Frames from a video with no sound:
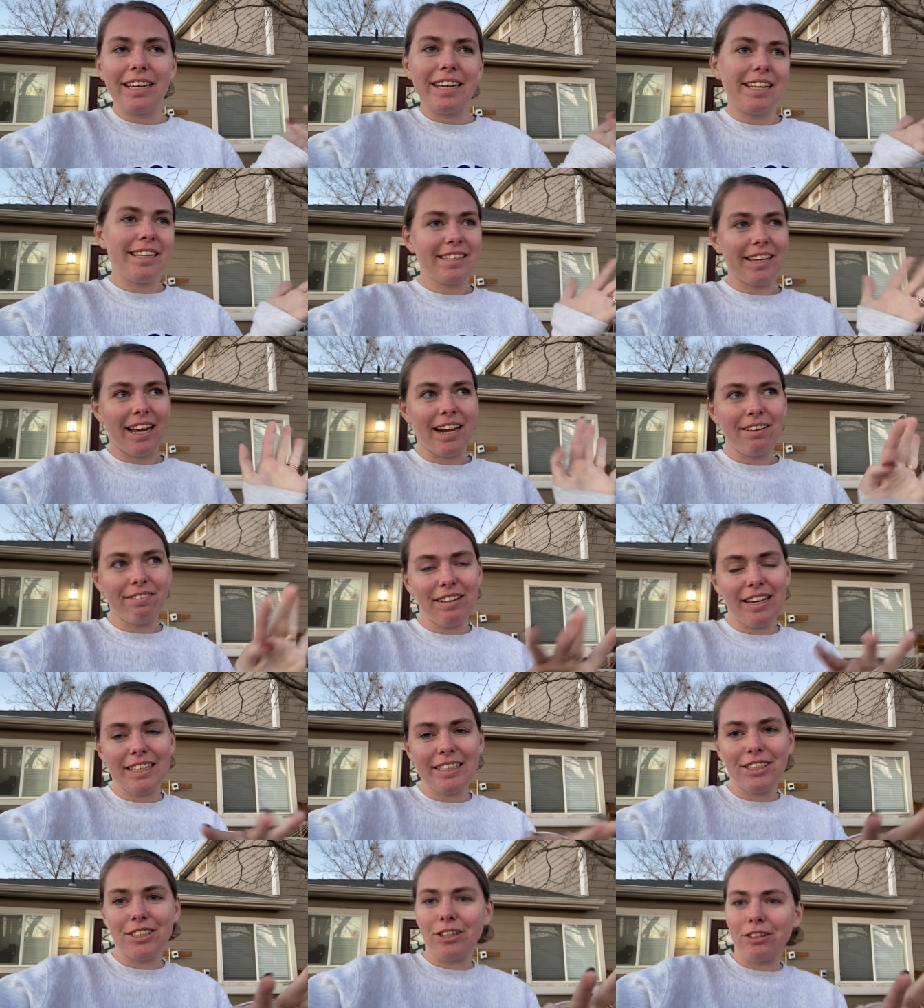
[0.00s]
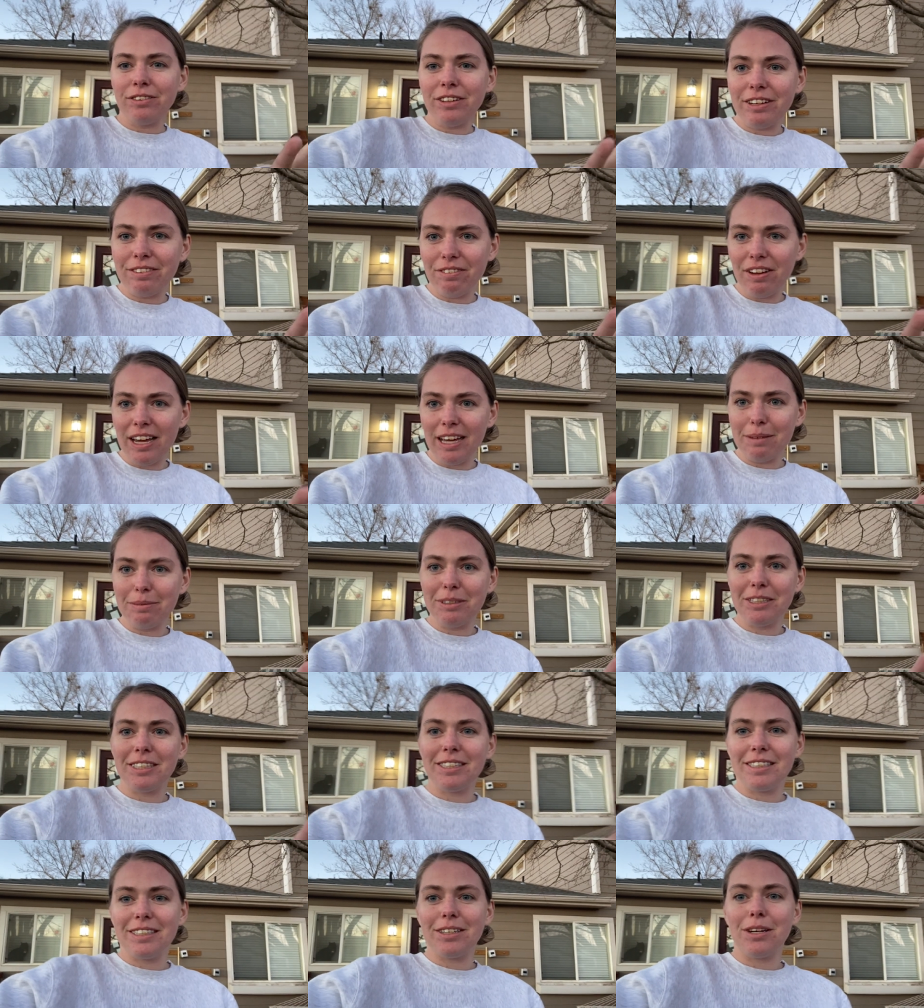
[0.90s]
And it's kind of like snowflake vibes.
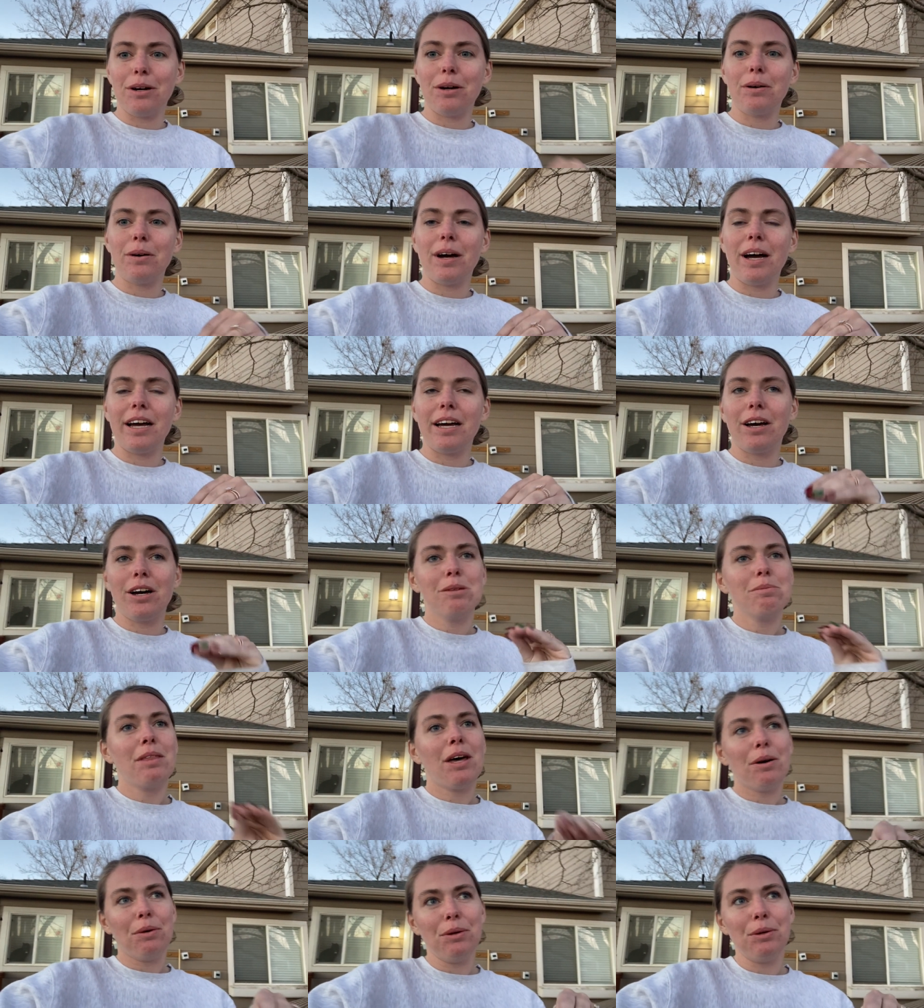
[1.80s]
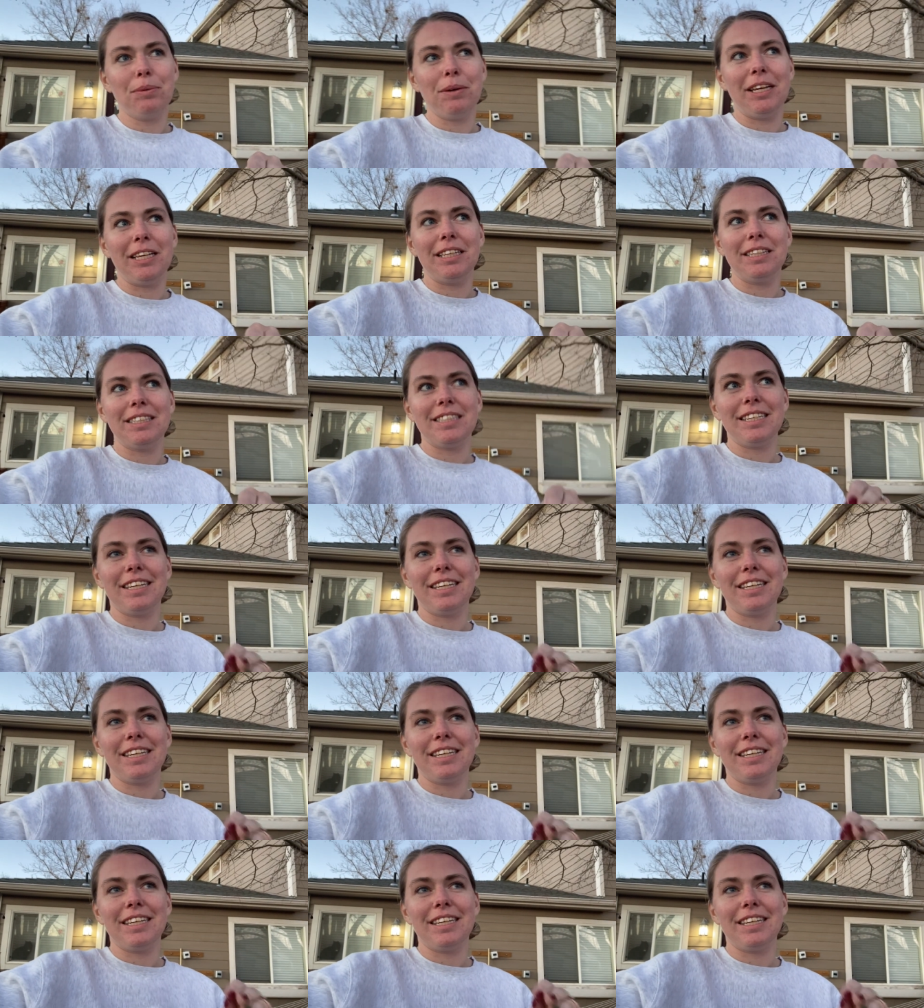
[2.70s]
So I hope that one wins.